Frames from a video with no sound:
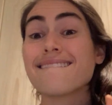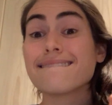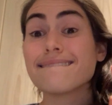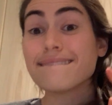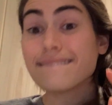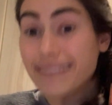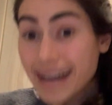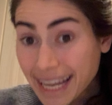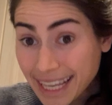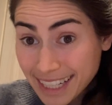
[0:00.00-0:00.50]

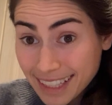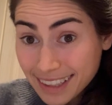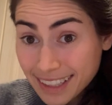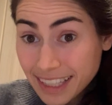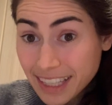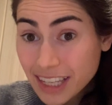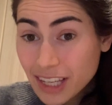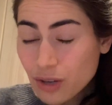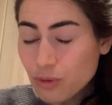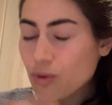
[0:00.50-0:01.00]

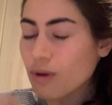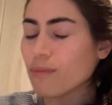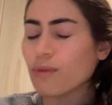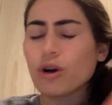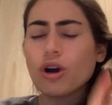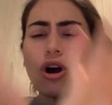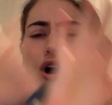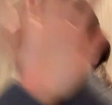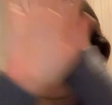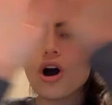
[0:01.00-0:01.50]
Finally, when
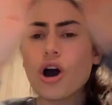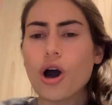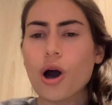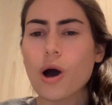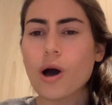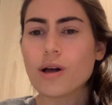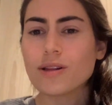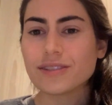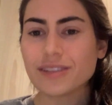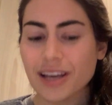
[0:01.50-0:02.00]
we're
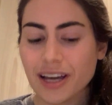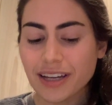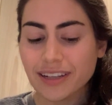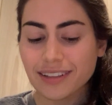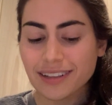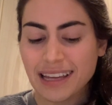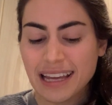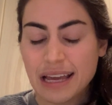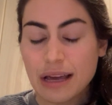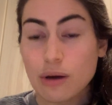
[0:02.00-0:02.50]
all
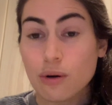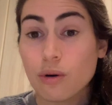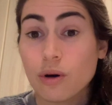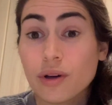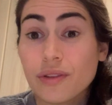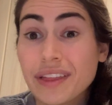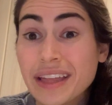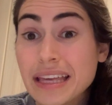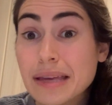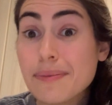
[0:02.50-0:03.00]
done, we'll
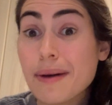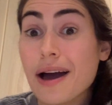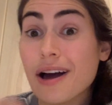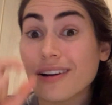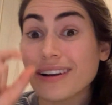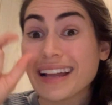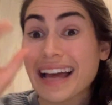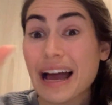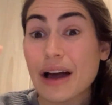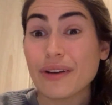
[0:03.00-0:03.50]
think
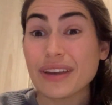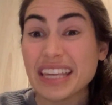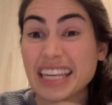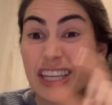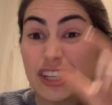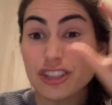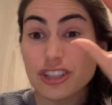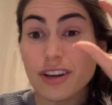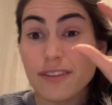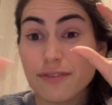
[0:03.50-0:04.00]
about how
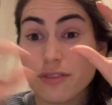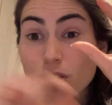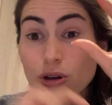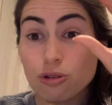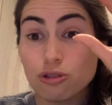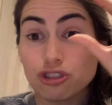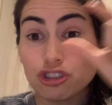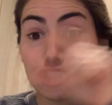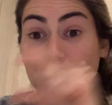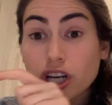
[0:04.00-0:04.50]
each of
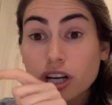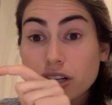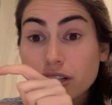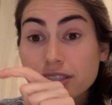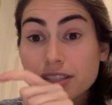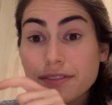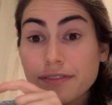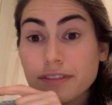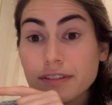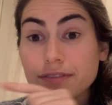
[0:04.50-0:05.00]
those
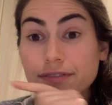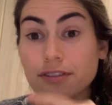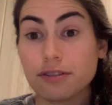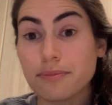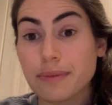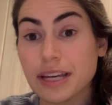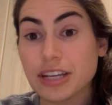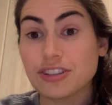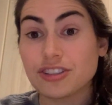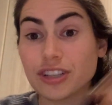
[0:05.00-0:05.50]
chunks of
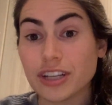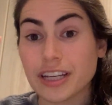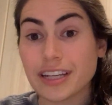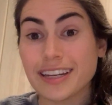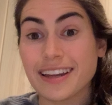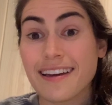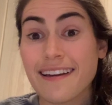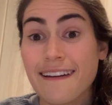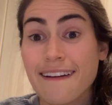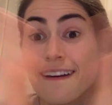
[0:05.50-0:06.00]

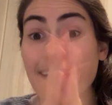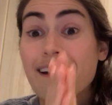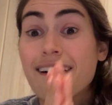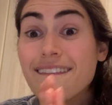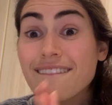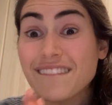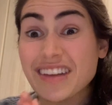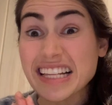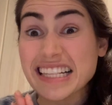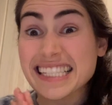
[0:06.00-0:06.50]
information
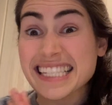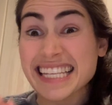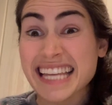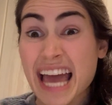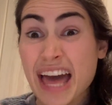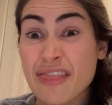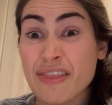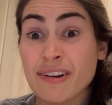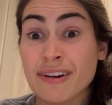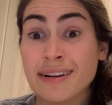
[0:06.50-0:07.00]
fit
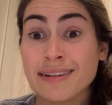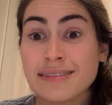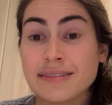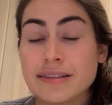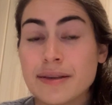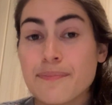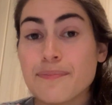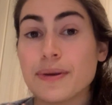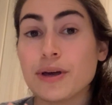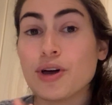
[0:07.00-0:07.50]
together
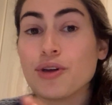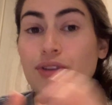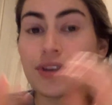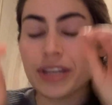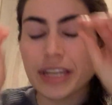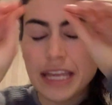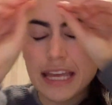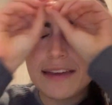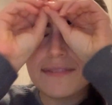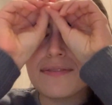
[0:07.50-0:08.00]
to build
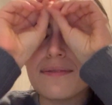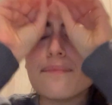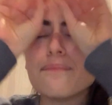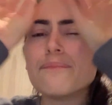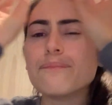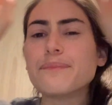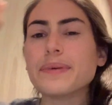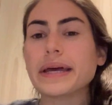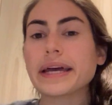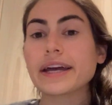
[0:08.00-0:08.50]
an even
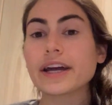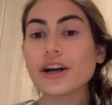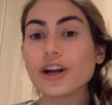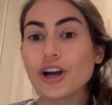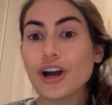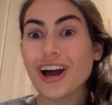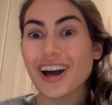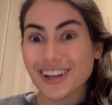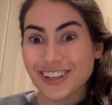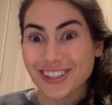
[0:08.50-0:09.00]

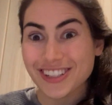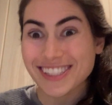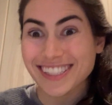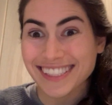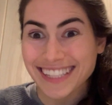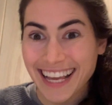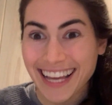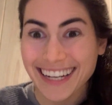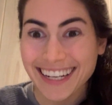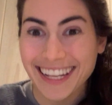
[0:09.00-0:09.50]
bigger
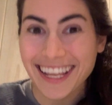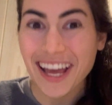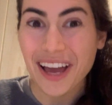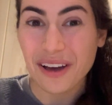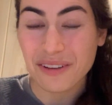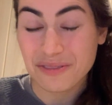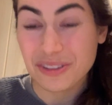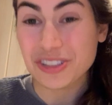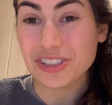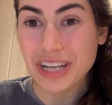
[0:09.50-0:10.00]
understanding
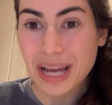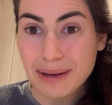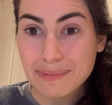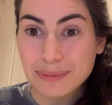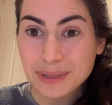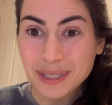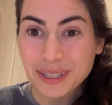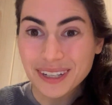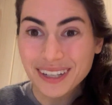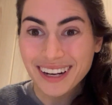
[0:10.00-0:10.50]
of the
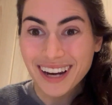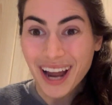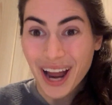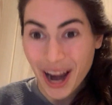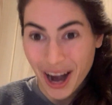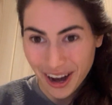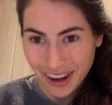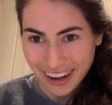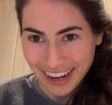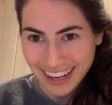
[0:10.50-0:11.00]
chapter.
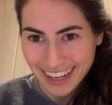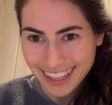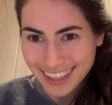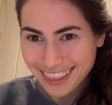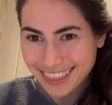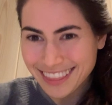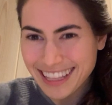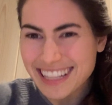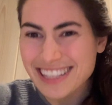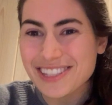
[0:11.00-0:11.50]
All
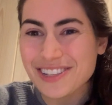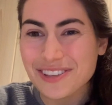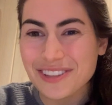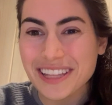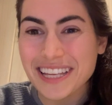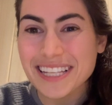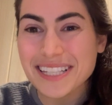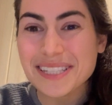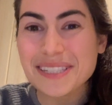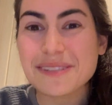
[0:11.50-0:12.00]
right, let's do
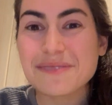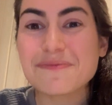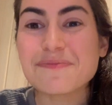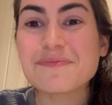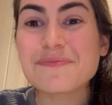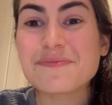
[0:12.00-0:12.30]
this.